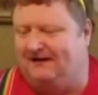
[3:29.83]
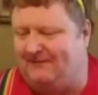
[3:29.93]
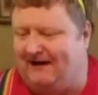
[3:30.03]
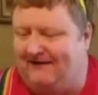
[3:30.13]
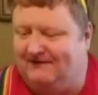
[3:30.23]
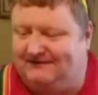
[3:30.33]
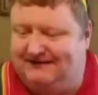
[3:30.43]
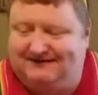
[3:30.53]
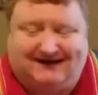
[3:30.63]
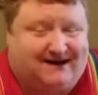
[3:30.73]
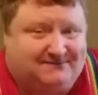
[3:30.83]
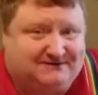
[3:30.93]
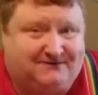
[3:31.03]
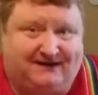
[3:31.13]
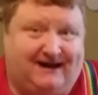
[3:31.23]
about having a tea time is
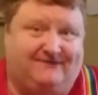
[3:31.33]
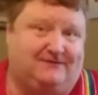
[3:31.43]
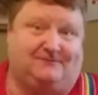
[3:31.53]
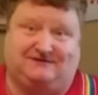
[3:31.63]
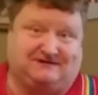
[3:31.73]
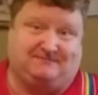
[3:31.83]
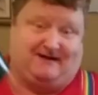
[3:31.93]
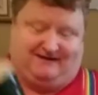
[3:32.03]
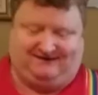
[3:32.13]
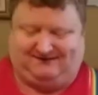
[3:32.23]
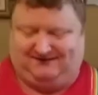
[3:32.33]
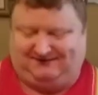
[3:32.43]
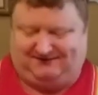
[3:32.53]
you can have it with just about anything.